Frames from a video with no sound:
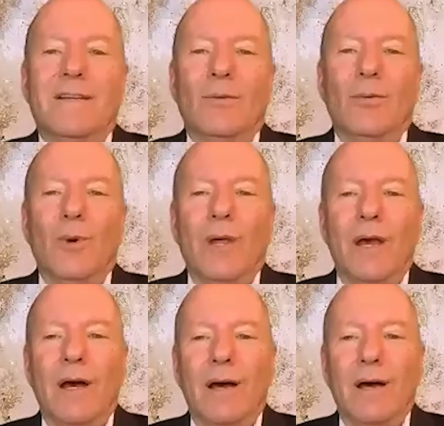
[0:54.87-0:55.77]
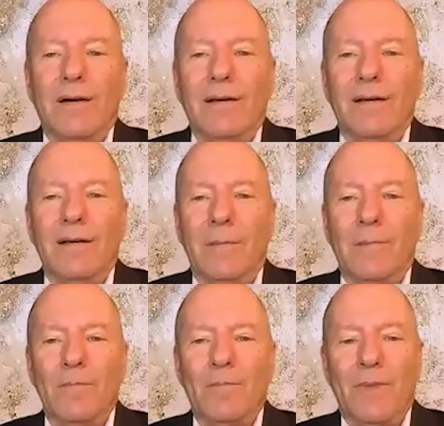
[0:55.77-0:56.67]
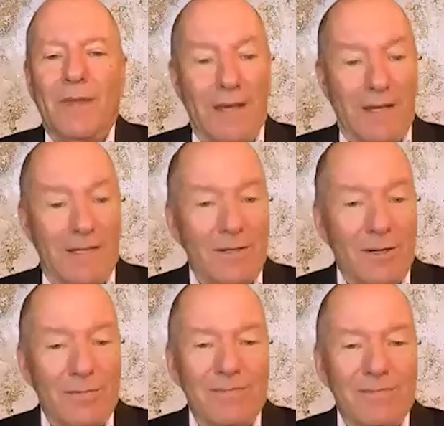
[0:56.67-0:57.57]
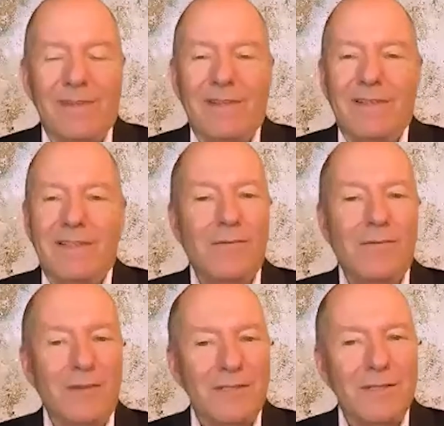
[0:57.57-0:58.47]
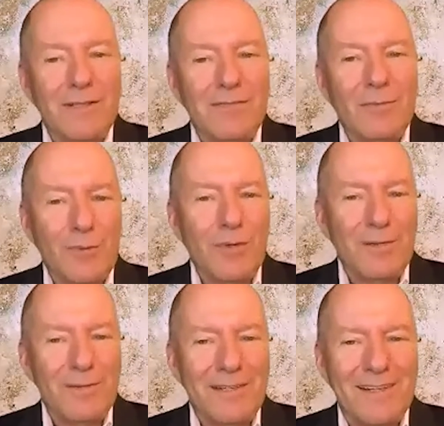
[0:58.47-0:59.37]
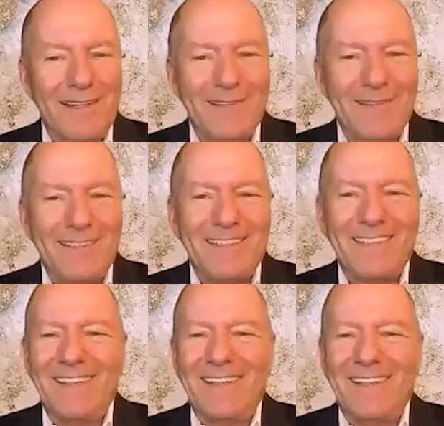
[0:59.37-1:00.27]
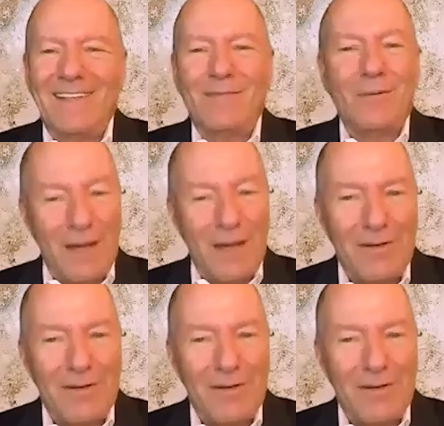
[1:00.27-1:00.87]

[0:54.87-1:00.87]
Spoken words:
We are, as you know, serving students from 200 countries, from every